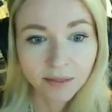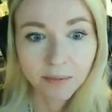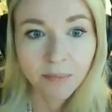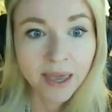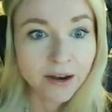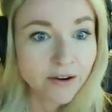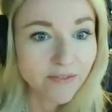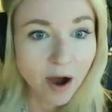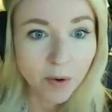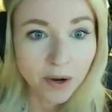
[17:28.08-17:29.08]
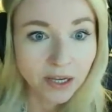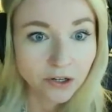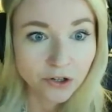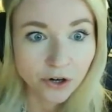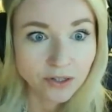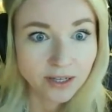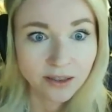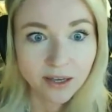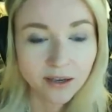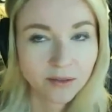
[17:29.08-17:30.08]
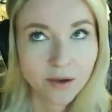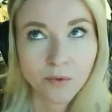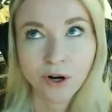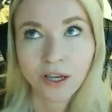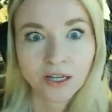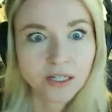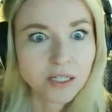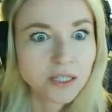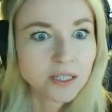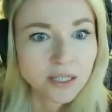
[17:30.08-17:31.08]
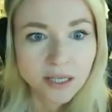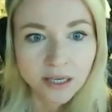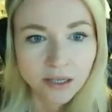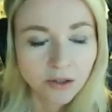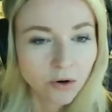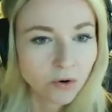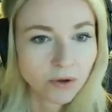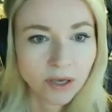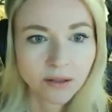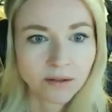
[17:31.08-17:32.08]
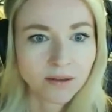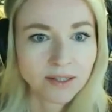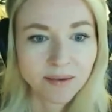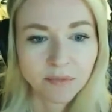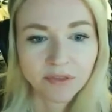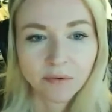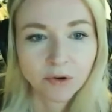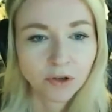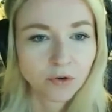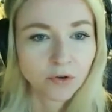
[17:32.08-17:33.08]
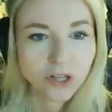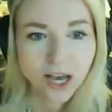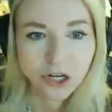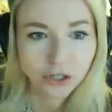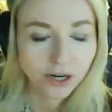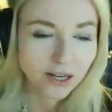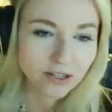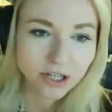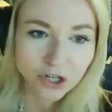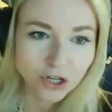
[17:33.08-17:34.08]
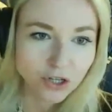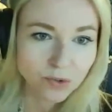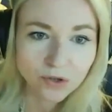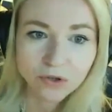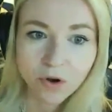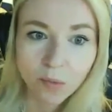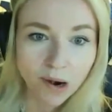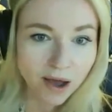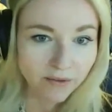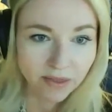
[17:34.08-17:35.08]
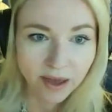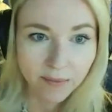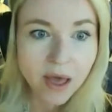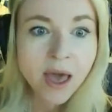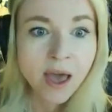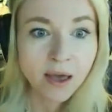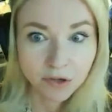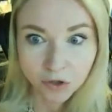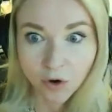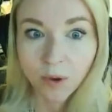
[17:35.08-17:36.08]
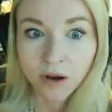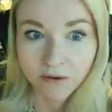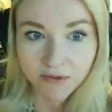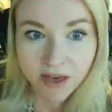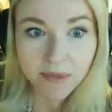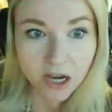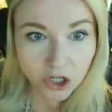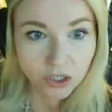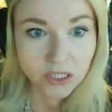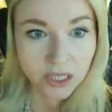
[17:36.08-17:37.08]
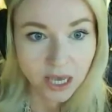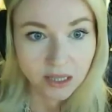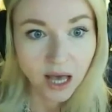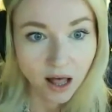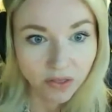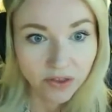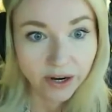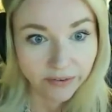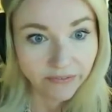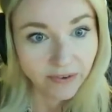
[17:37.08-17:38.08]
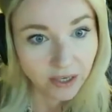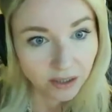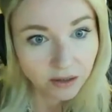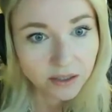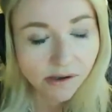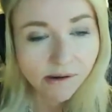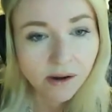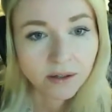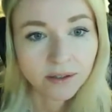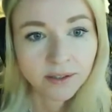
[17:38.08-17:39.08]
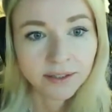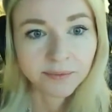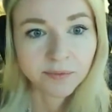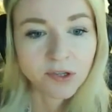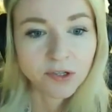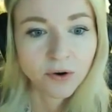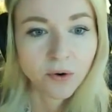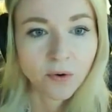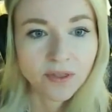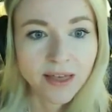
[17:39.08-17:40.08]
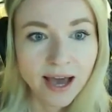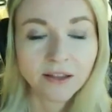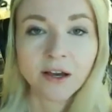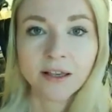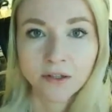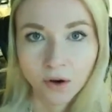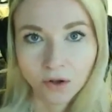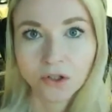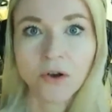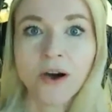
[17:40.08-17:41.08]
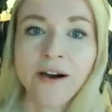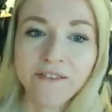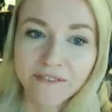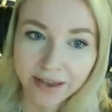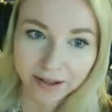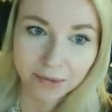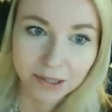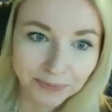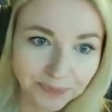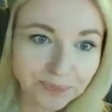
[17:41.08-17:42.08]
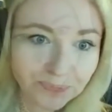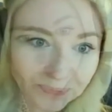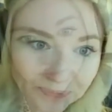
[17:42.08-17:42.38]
that many of our interns, like they, they work in DC, you know, in some huge national organizations. We're so proud of them. And so many of them, they actually stay in healthcare field. Um, so that is also available.